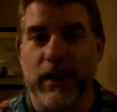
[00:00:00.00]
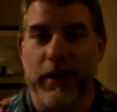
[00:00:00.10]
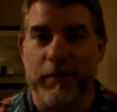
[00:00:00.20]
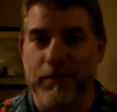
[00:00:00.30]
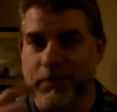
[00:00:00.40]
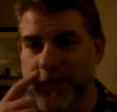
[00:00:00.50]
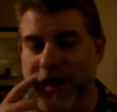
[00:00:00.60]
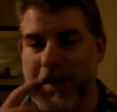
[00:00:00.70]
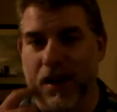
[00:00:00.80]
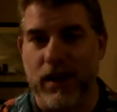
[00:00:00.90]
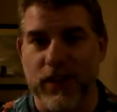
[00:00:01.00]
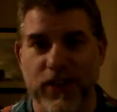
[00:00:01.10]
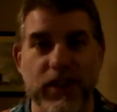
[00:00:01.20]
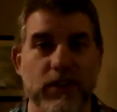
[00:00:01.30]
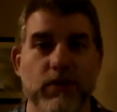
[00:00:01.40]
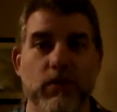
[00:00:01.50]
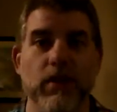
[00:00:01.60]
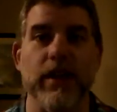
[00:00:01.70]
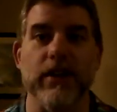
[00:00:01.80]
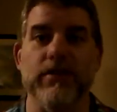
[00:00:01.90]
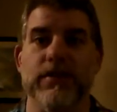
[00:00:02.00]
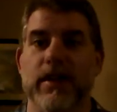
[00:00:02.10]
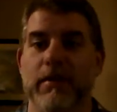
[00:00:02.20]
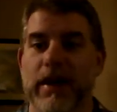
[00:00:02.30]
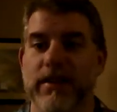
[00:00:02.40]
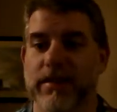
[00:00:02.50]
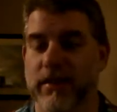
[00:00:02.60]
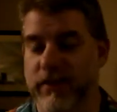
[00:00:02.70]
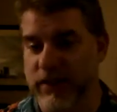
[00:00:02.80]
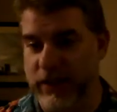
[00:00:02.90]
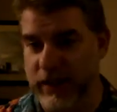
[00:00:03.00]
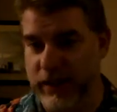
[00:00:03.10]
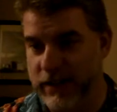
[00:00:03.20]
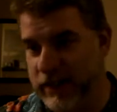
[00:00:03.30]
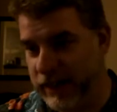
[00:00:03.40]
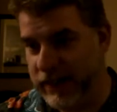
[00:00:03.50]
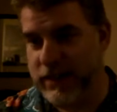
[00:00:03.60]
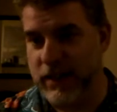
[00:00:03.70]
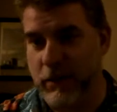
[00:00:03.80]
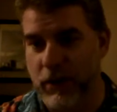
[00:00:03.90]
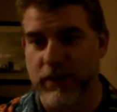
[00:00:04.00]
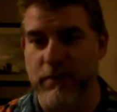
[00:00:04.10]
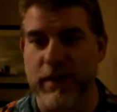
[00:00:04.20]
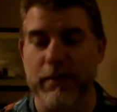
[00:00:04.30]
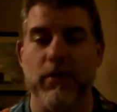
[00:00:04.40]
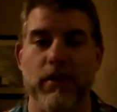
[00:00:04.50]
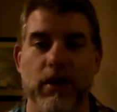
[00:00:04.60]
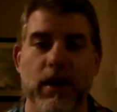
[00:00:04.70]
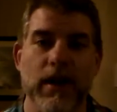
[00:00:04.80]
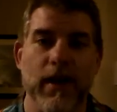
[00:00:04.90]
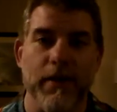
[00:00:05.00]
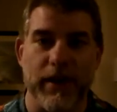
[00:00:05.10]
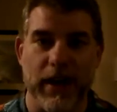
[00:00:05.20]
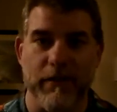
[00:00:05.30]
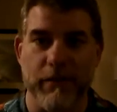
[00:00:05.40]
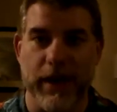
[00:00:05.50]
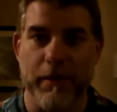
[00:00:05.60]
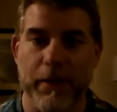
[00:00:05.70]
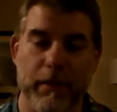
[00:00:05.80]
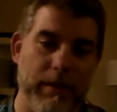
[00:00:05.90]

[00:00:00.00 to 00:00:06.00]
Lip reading: The thing that's really interesting about this convention is, at least among the people that I've met,